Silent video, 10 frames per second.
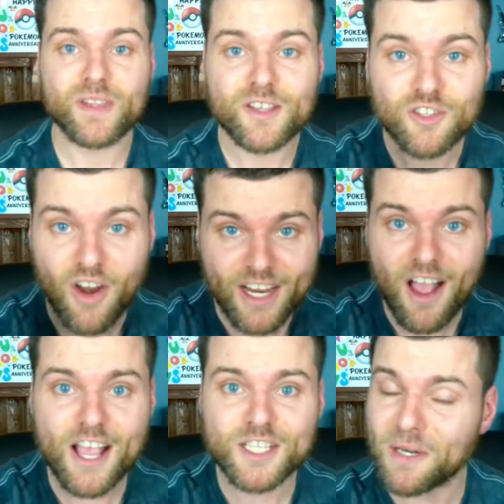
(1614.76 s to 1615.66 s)
Alright
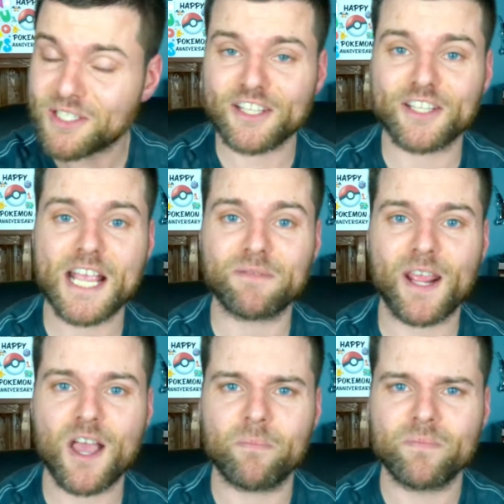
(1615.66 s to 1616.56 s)
guys. Well, that's it for today's
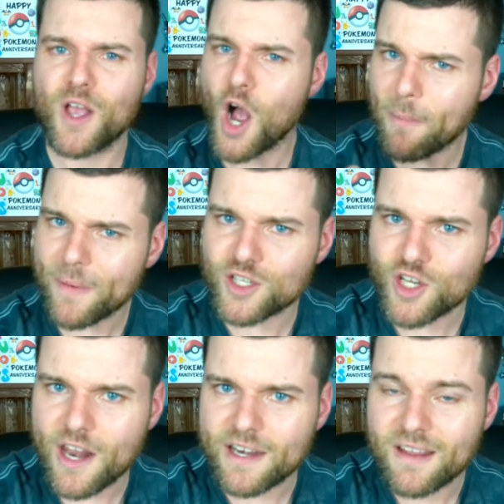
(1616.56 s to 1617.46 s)
video. Hope you
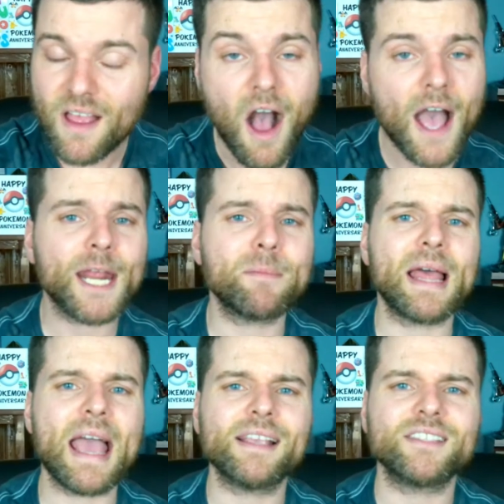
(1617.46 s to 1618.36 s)
enjoyed it. I had a
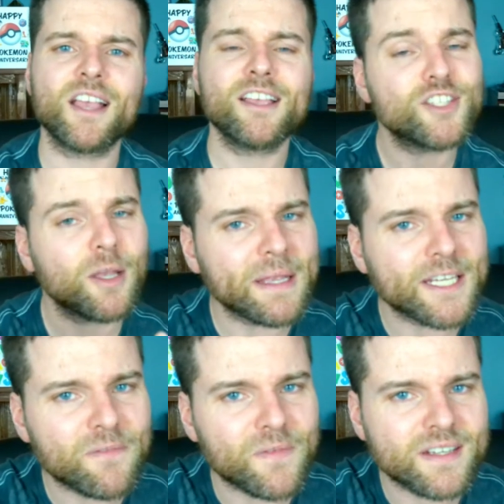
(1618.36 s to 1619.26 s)
blast. Something
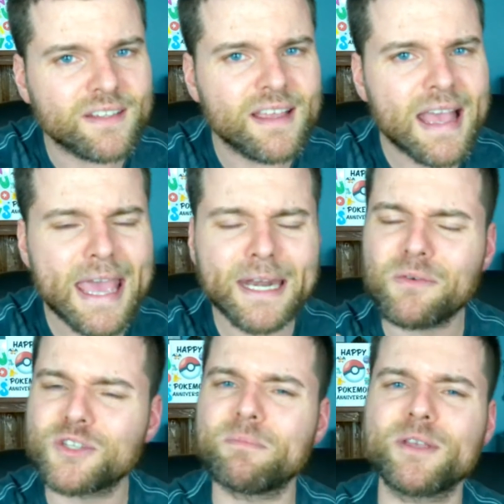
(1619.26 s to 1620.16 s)
different. And it
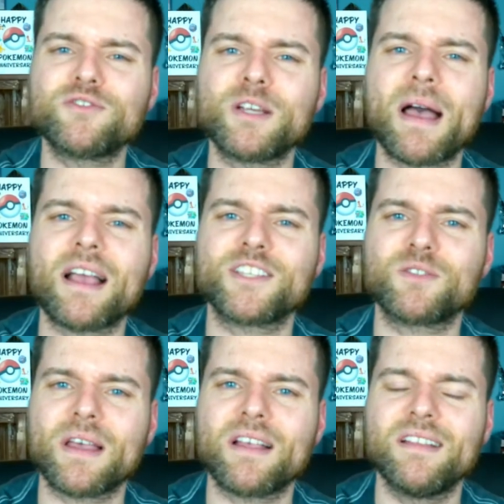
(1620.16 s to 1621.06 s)
was a mystery box as
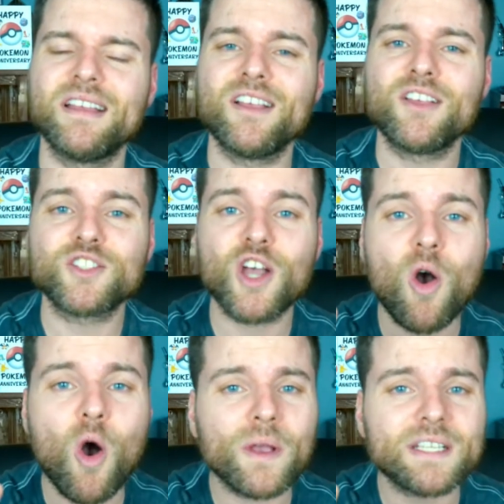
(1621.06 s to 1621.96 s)
well. So
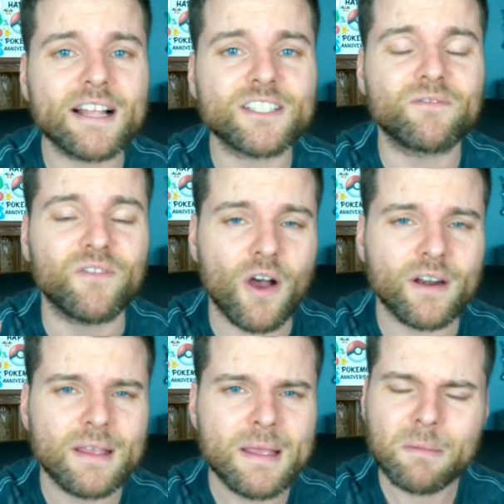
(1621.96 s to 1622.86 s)
always lots of
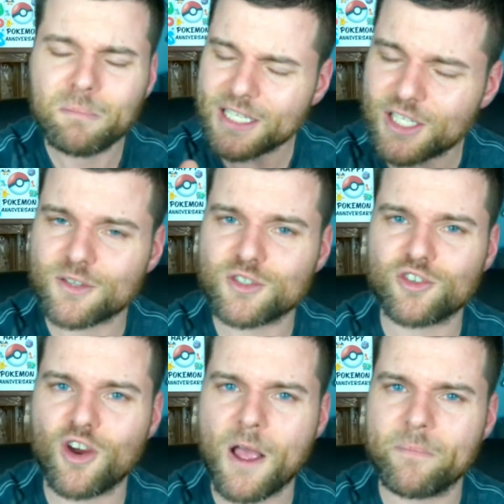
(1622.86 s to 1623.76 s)
fun. Please and
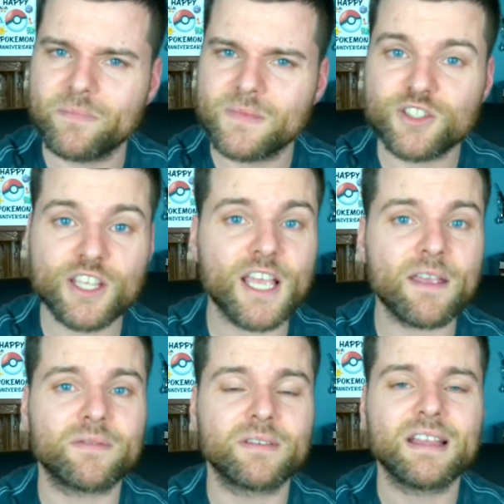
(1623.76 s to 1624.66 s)
subscribe. Stay
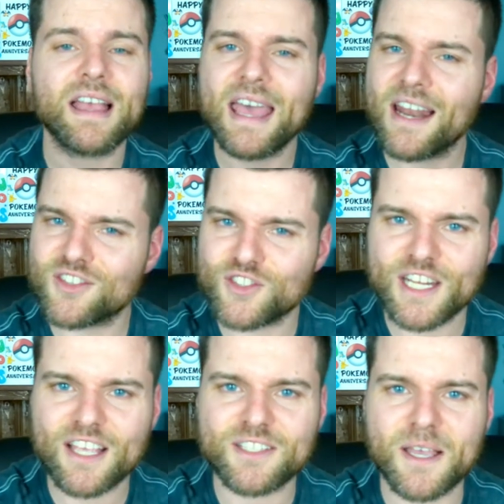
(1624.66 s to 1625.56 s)
safe. And I'll see you
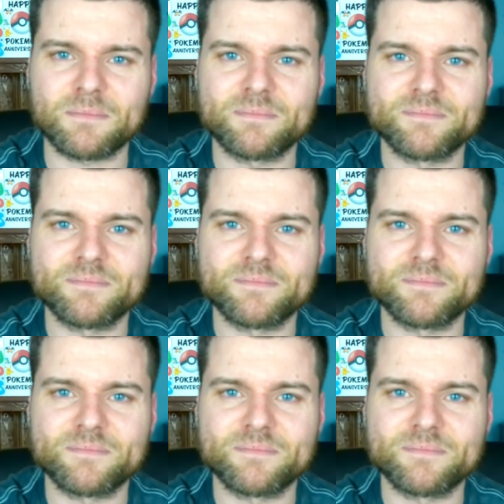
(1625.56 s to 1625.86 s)
next time.